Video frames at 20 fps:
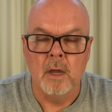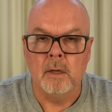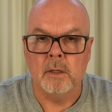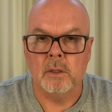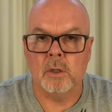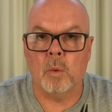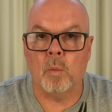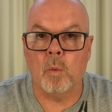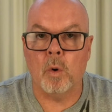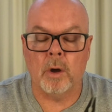
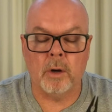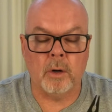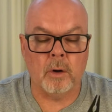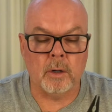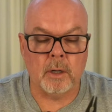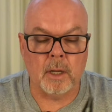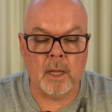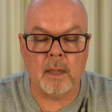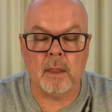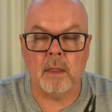so why
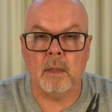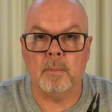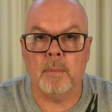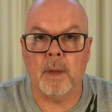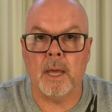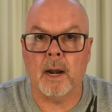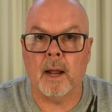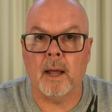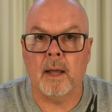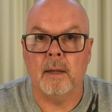not get the
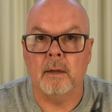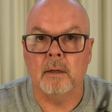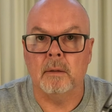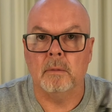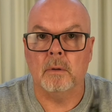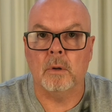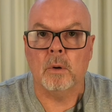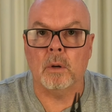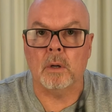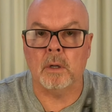better
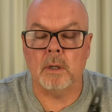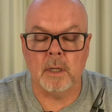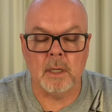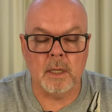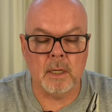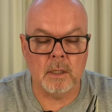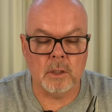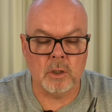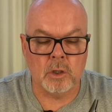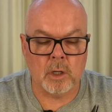quality
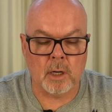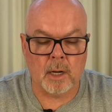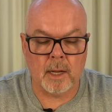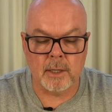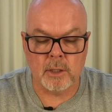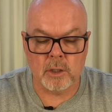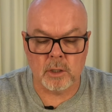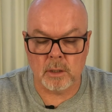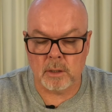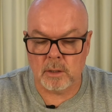
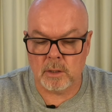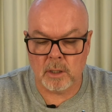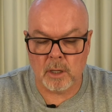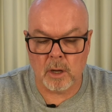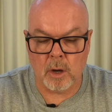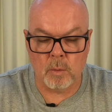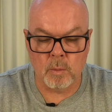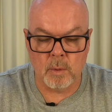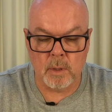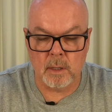insulation to
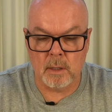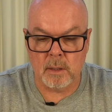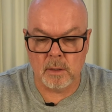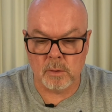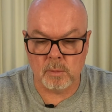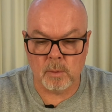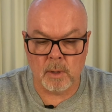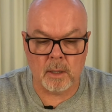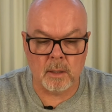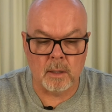go with it
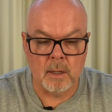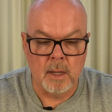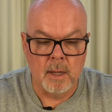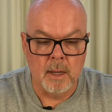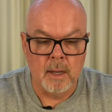as well.